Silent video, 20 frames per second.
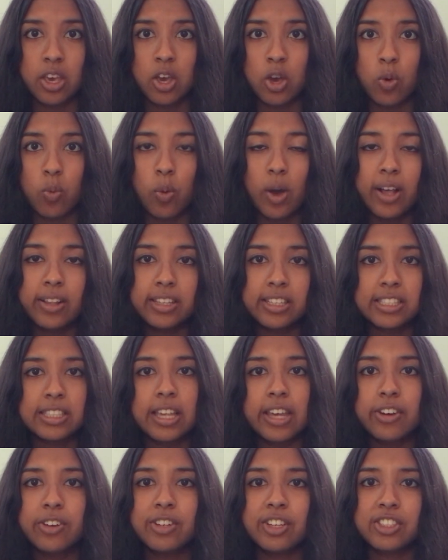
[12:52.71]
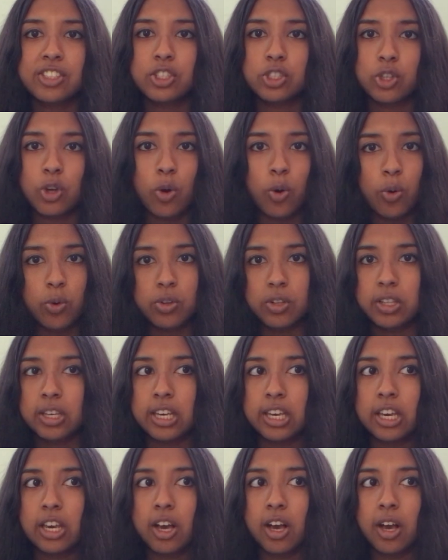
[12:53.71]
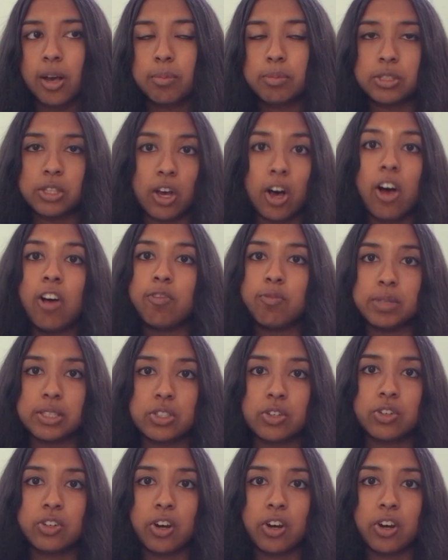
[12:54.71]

While this letter doesn't totally absolve Mr.